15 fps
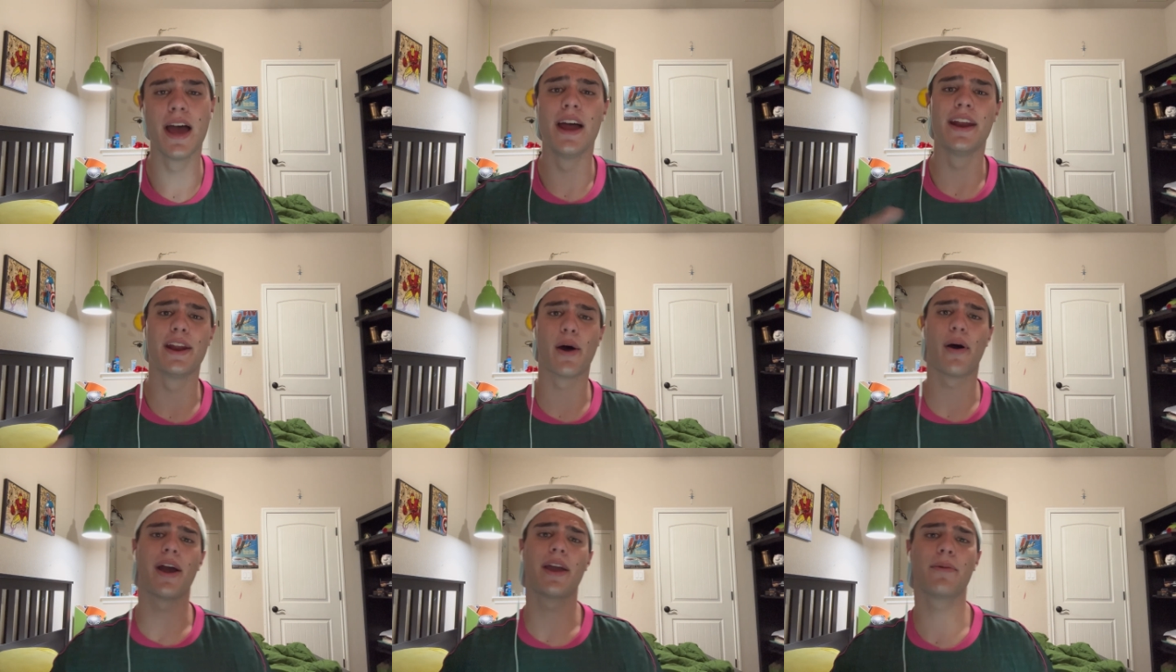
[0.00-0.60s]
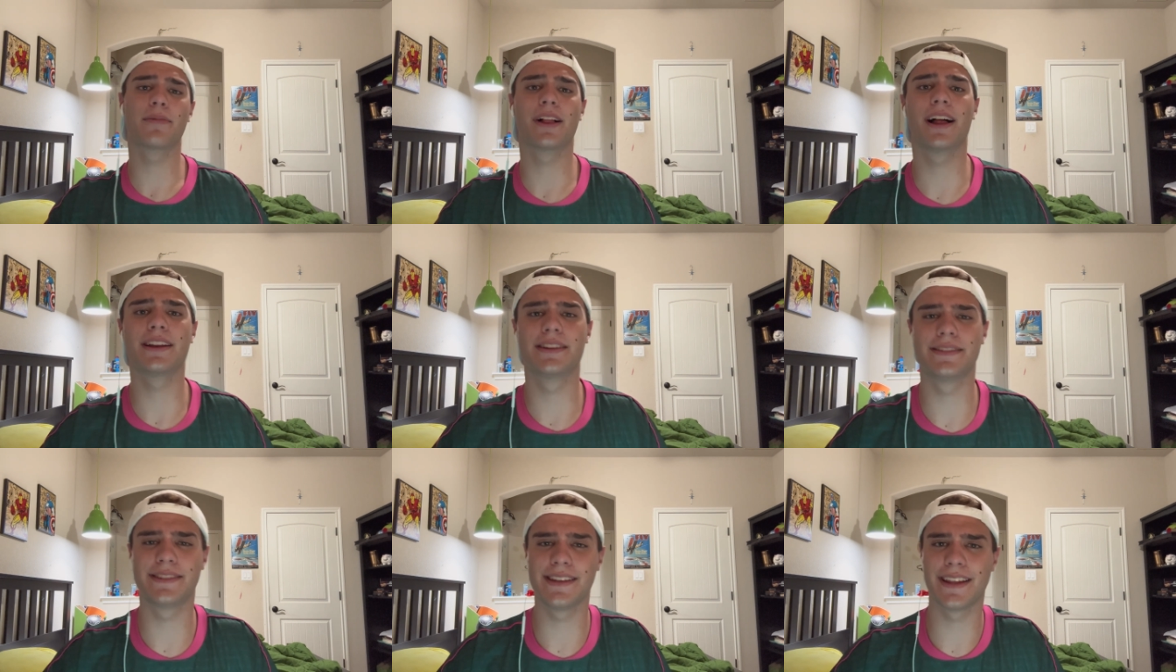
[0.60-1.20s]
Now, I am glad
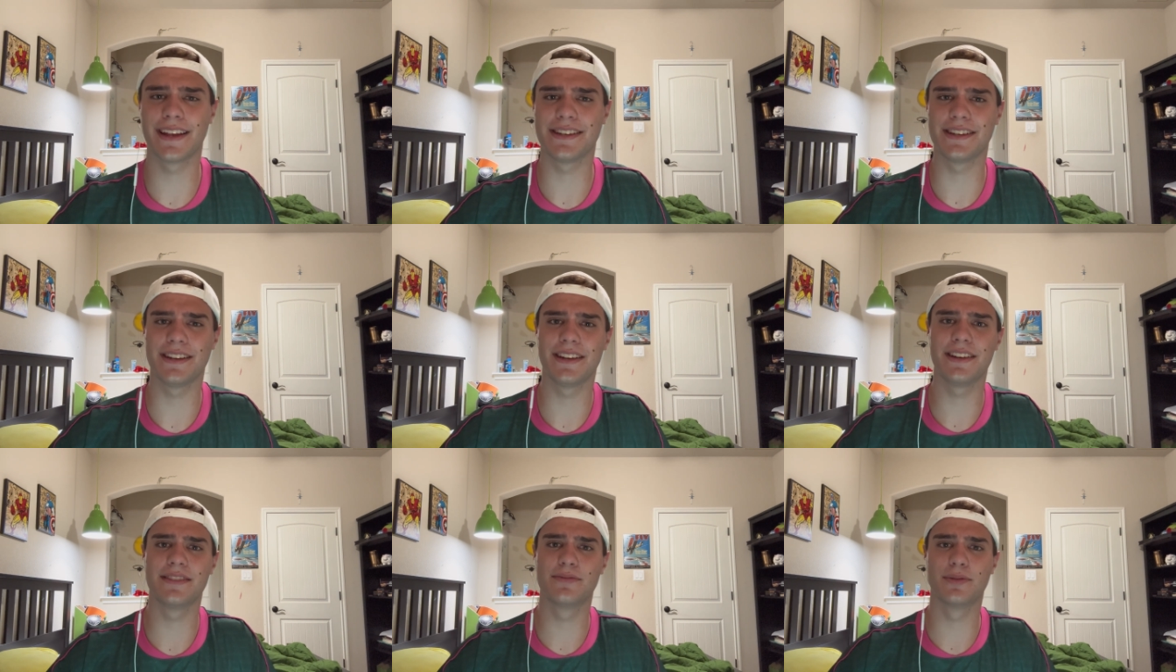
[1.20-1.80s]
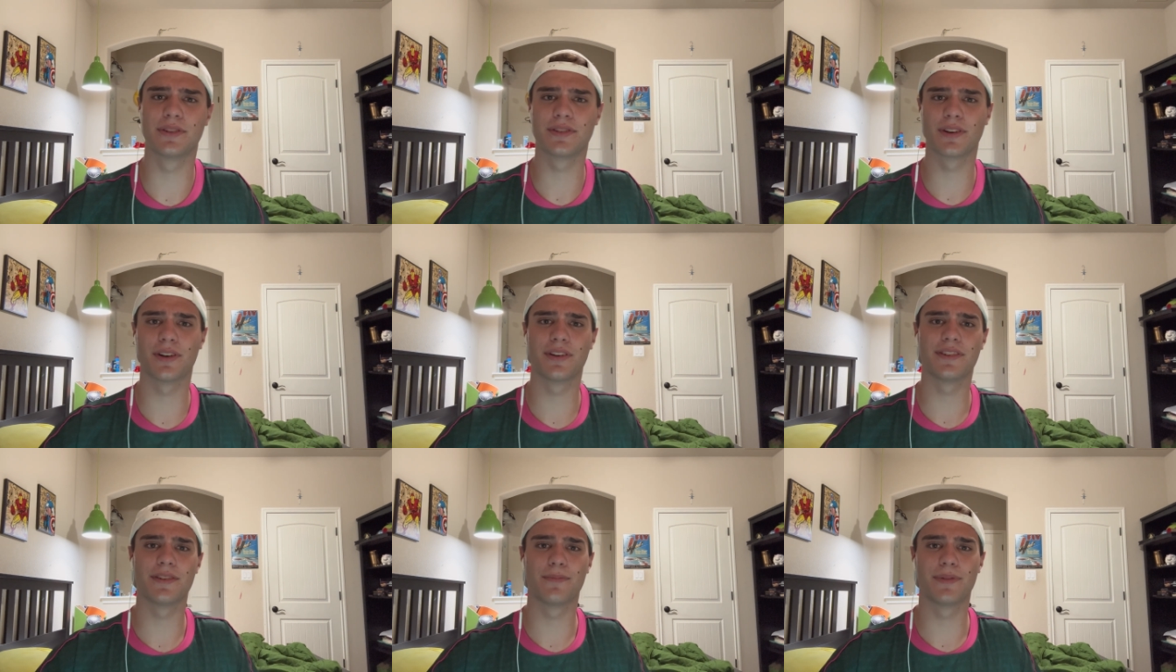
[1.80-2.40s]
to see that Diniz
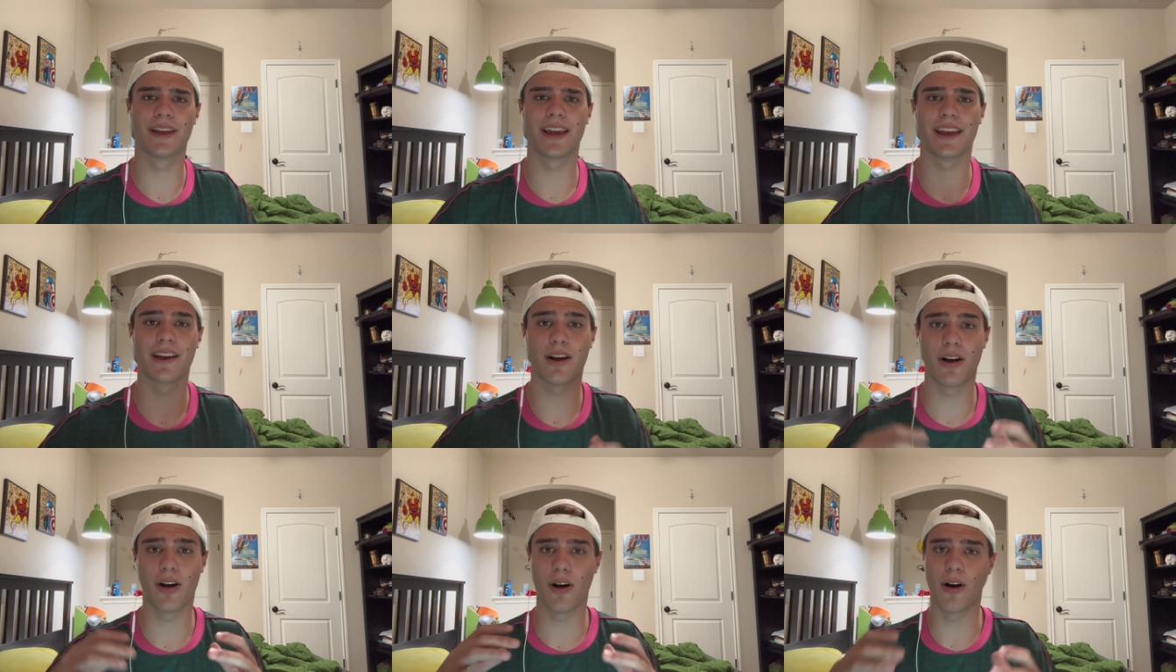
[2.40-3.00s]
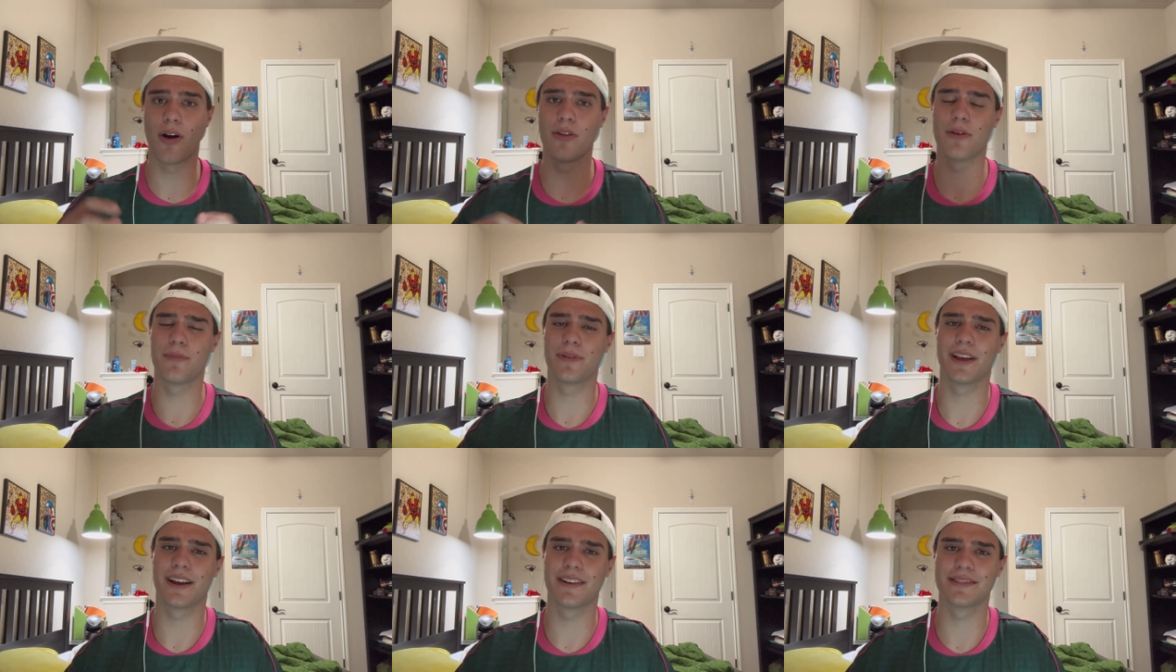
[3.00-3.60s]
returned to playing all the
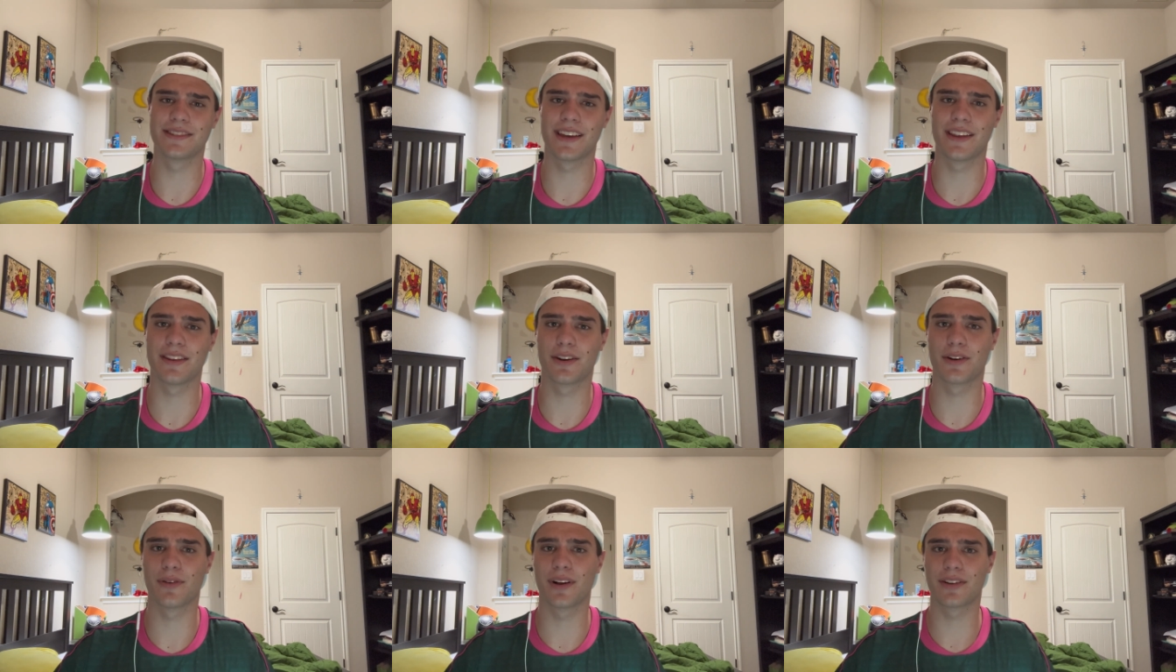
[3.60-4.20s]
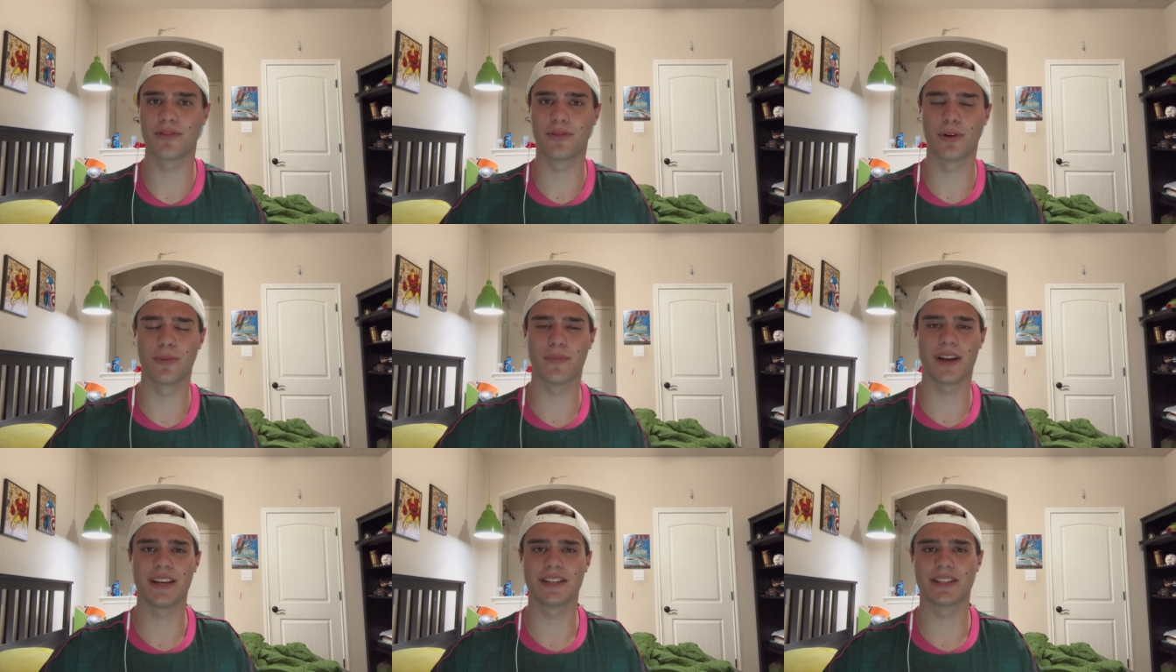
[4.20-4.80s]
players in their correct
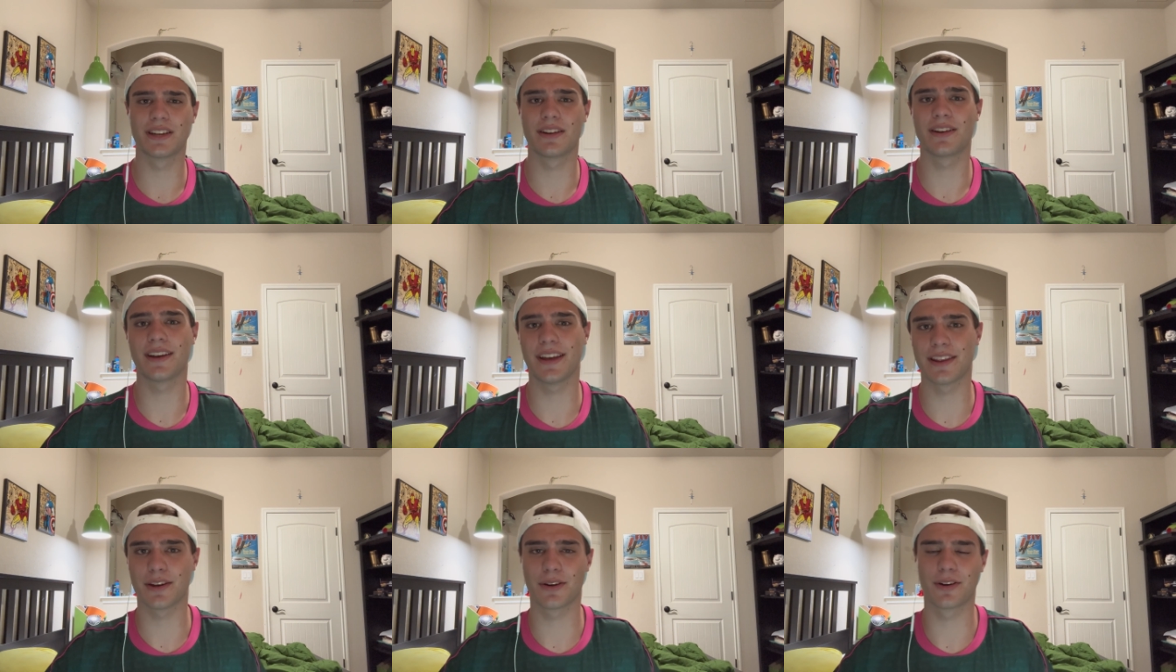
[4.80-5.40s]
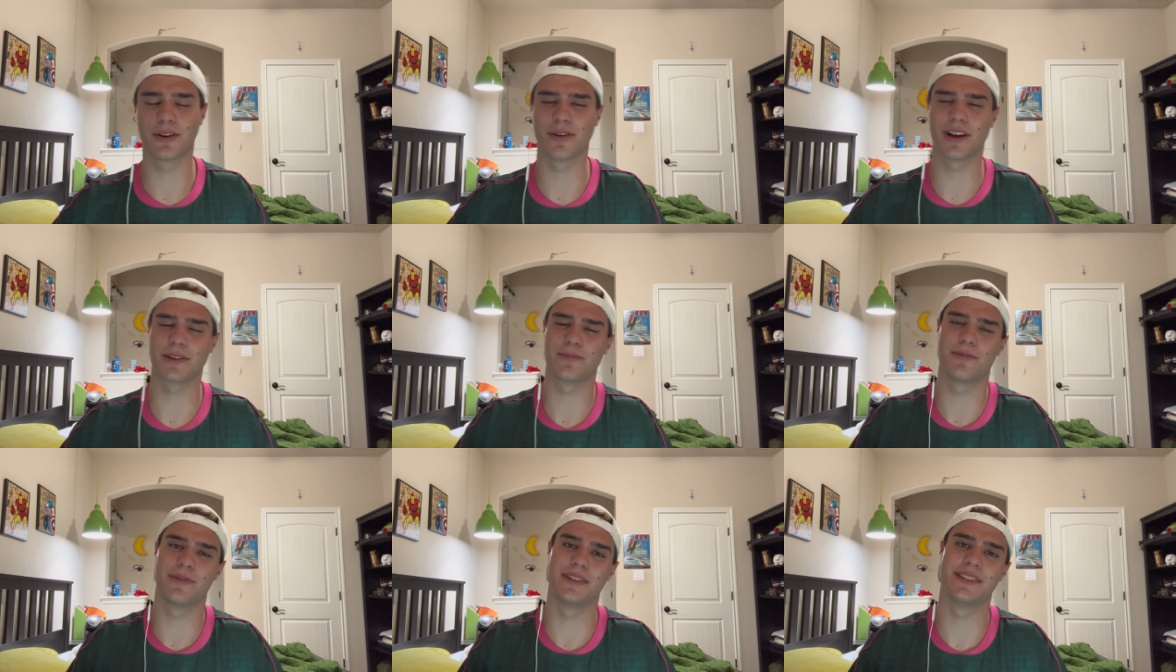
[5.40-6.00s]
formation, in their
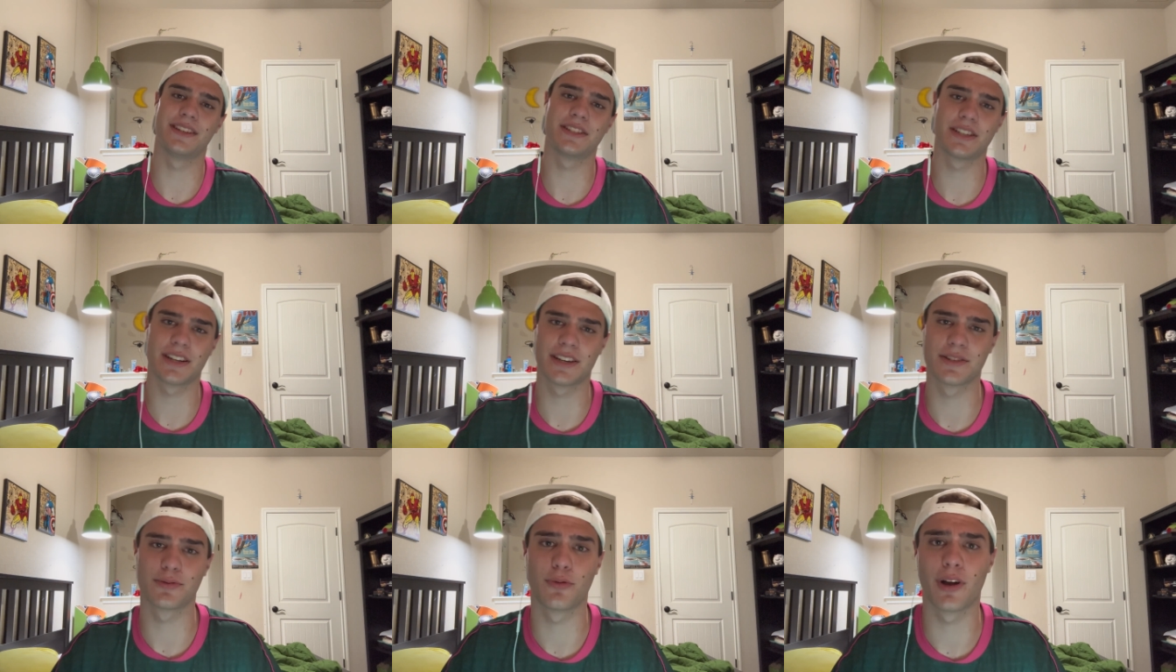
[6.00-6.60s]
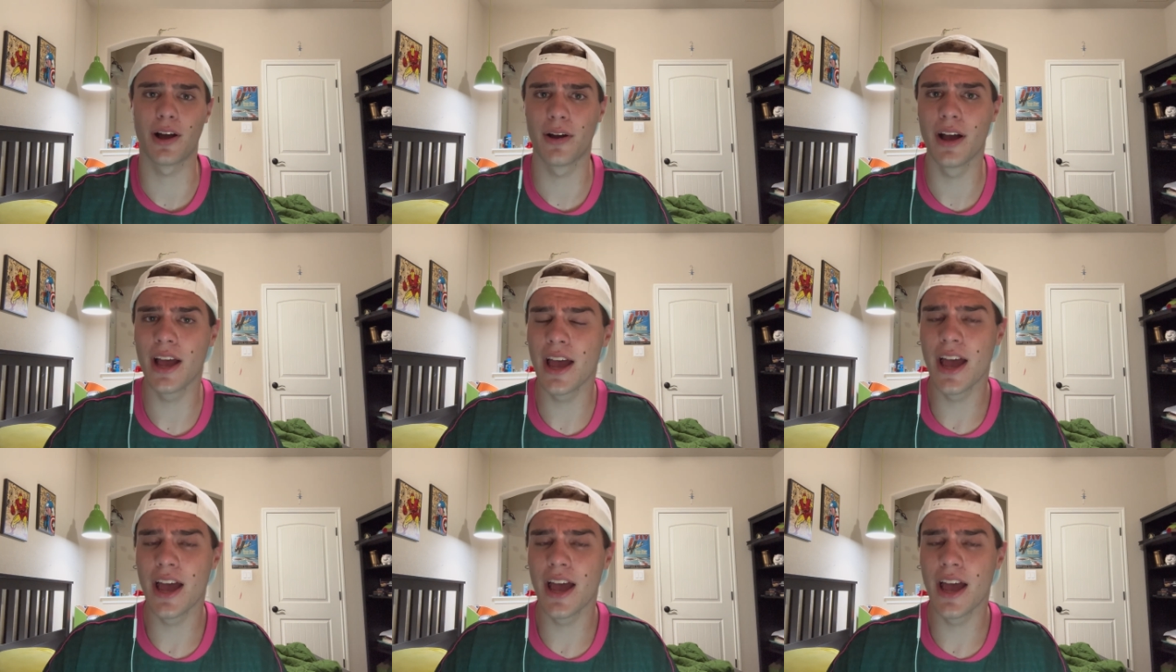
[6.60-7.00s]
correct position as well